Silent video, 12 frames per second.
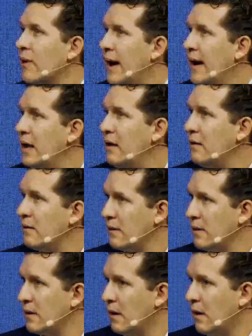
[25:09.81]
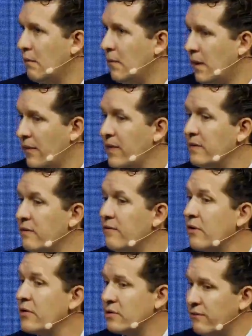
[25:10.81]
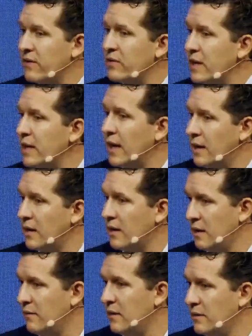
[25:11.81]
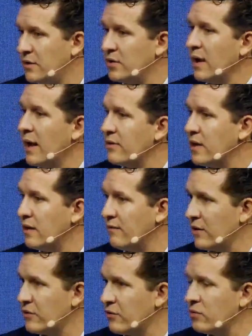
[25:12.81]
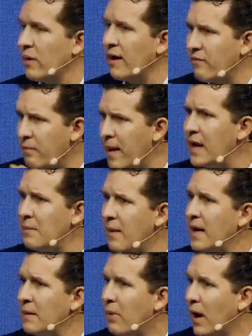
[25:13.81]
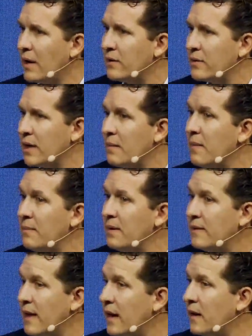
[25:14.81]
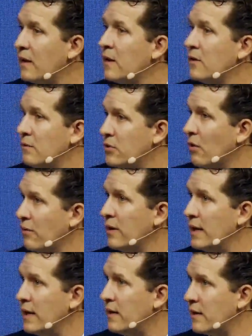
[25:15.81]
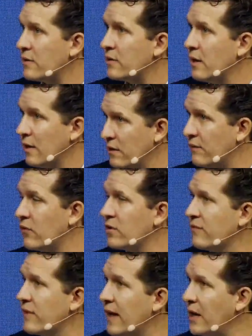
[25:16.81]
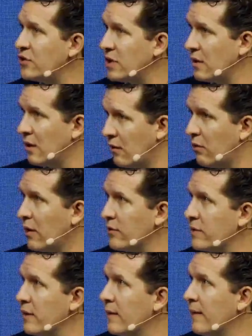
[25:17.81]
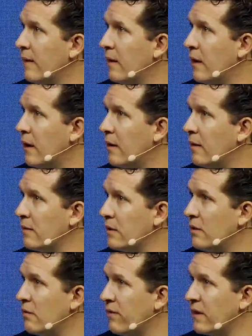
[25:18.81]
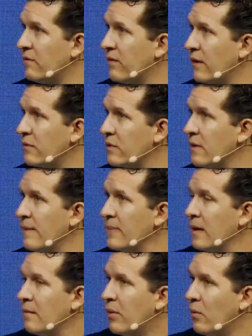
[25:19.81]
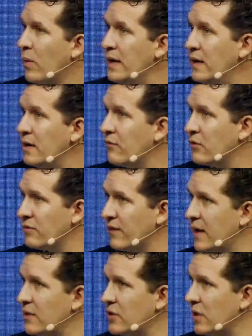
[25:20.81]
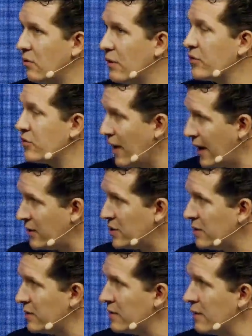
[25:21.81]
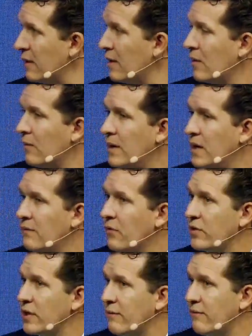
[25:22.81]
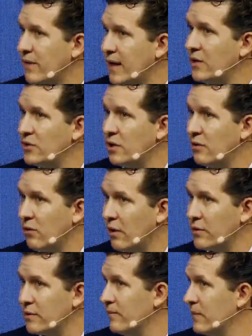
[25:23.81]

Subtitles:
I think the very sophisticated digital asset investors will have many, many pods, and maybe they don't need this diversification across fund of funds. But we need diversification across strategies. We need diversification across